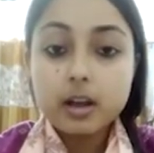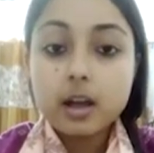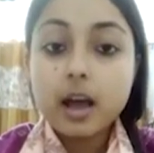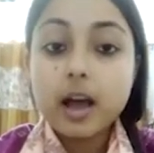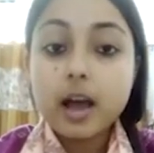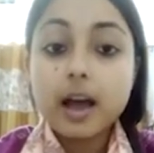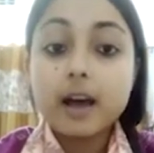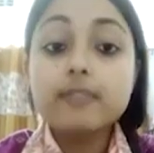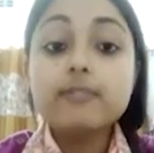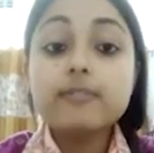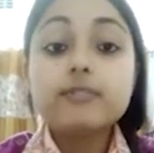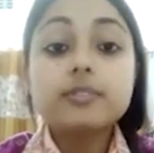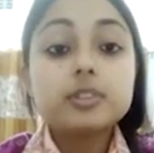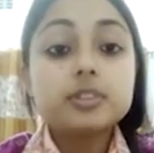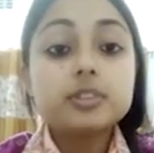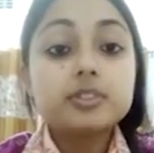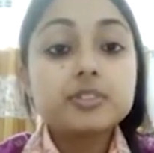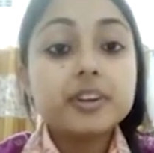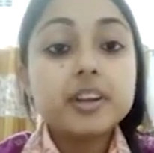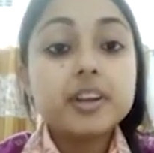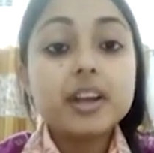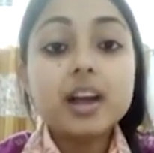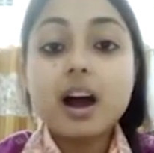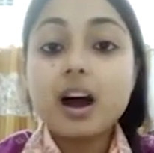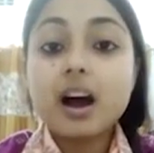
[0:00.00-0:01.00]
have
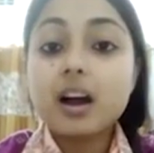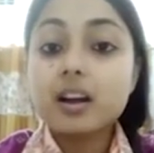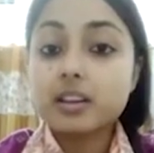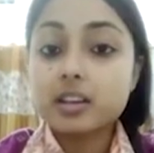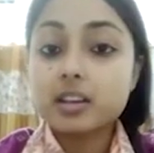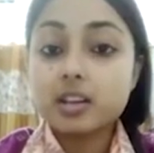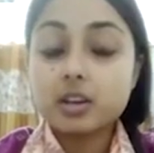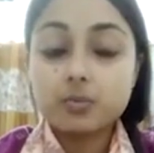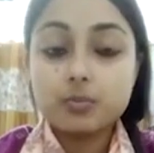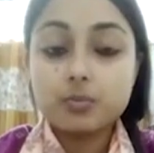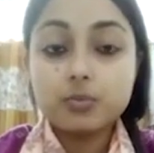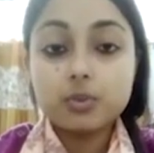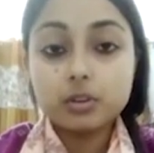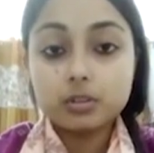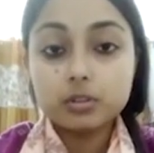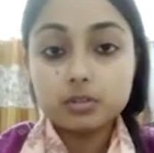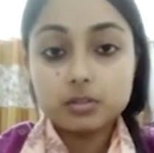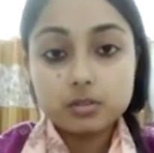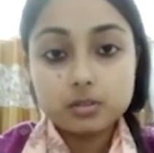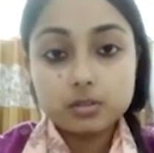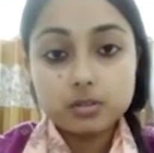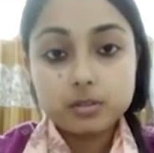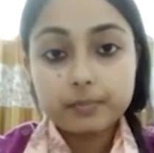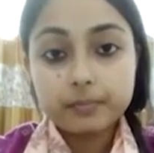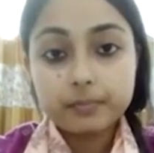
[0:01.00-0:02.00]
3 archaic
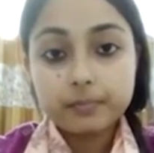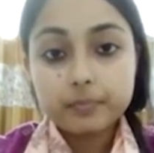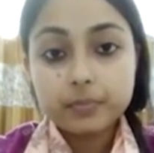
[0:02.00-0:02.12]
words.